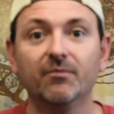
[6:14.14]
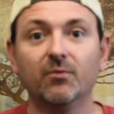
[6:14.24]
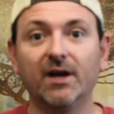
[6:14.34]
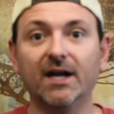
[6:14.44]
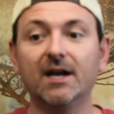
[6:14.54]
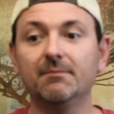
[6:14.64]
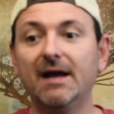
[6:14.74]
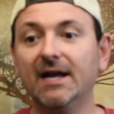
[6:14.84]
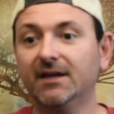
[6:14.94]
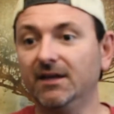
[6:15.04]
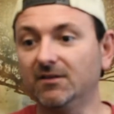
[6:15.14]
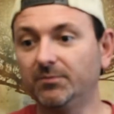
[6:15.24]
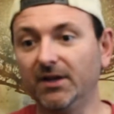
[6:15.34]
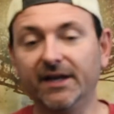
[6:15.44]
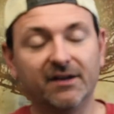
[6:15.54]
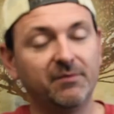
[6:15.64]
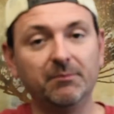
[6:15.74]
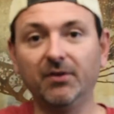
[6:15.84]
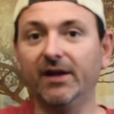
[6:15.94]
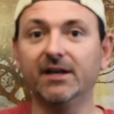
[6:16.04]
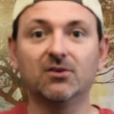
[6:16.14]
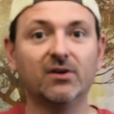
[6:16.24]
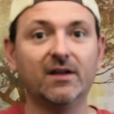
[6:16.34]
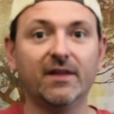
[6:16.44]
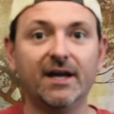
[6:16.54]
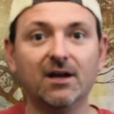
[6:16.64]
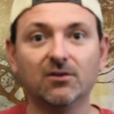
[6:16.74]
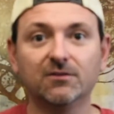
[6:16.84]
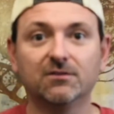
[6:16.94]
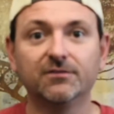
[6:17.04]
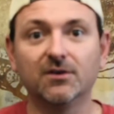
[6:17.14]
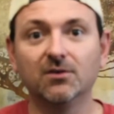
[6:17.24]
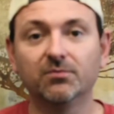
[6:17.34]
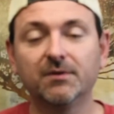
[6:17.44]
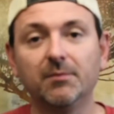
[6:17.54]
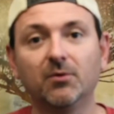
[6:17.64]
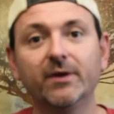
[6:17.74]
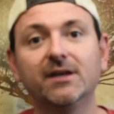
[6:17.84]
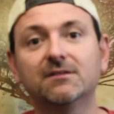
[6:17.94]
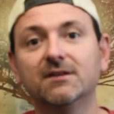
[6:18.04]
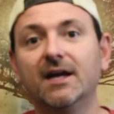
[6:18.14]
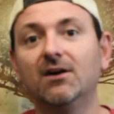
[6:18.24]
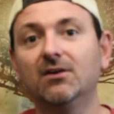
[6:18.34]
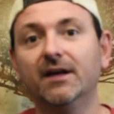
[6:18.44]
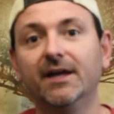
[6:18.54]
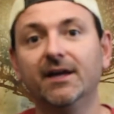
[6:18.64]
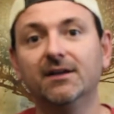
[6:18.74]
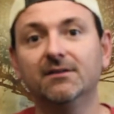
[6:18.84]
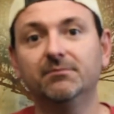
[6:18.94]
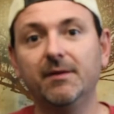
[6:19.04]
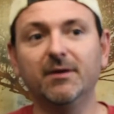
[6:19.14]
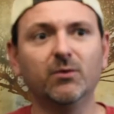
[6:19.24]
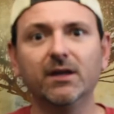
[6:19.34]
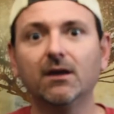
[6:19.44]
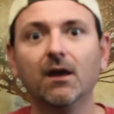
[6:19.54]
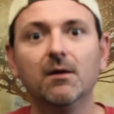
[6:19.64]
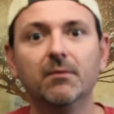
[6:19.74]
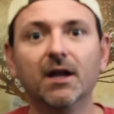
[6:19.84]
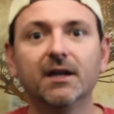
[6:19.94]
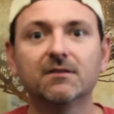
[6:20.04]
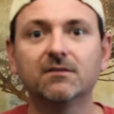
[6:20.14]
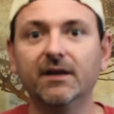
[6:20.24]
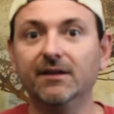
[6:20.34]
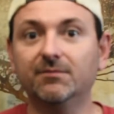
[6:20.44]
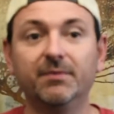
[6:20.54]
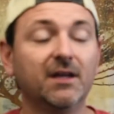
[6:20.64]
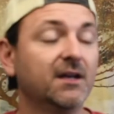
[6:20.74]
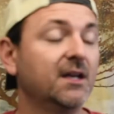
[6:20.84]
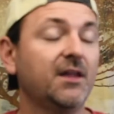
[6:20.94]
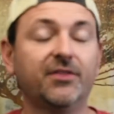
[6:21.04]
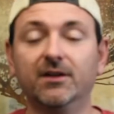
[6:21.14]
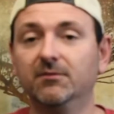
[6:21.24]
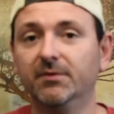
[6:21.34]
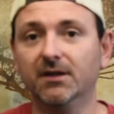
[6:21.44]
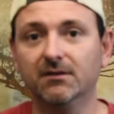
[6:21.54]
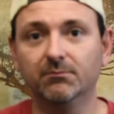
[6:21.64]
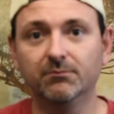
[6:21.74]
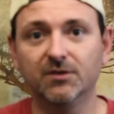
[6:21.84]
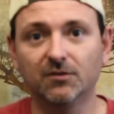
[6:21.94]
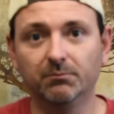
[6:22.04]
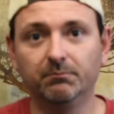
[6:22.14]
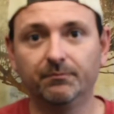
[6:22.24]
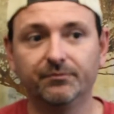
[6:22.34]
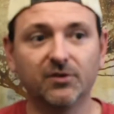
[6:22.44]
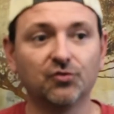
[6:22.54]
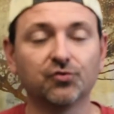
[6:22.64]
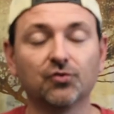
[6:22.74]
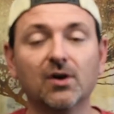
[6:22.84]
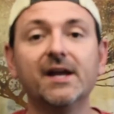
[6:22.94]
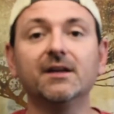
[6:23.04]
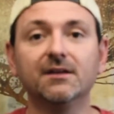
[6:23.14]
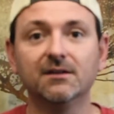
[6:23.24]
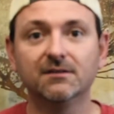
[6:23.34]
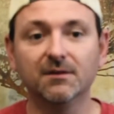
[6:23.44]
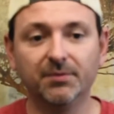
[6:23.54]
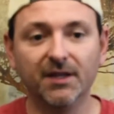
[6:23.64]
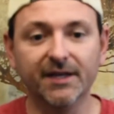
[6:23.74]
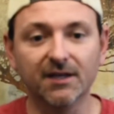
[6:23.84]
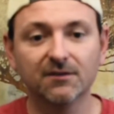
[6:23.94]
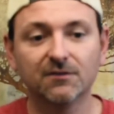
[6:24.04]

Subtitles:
When I got it back, it's played. I've been playing it around the house for a couple weeks now, and maybe a week. But it's been nothing but just great to play it.